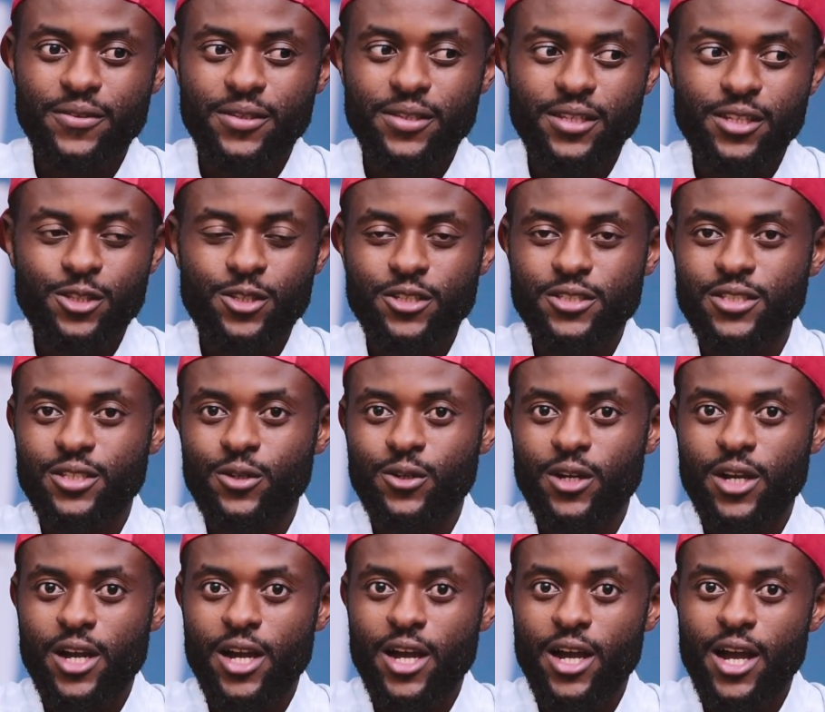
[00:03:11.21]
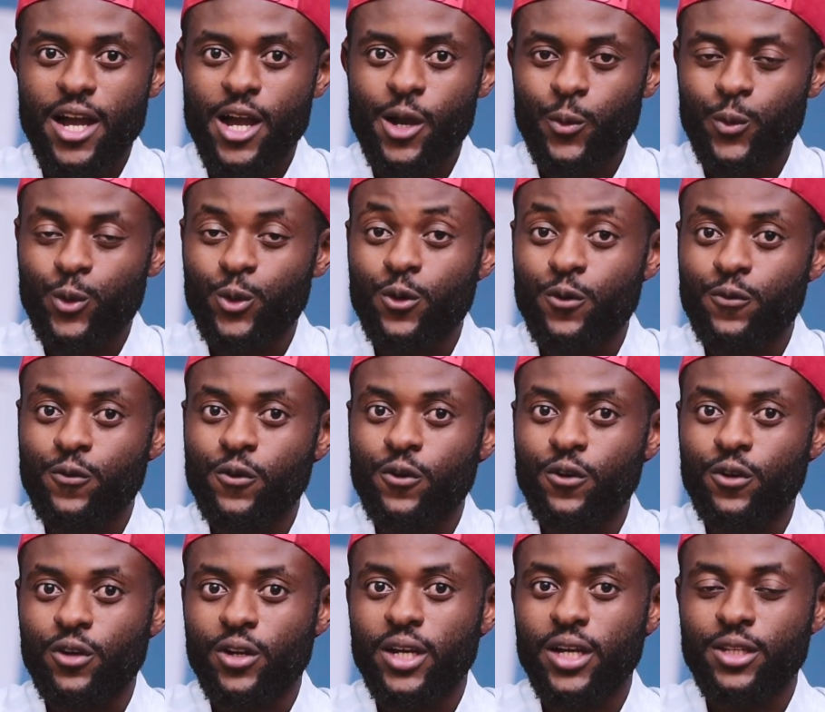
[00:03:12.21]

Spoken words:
They thought I would go for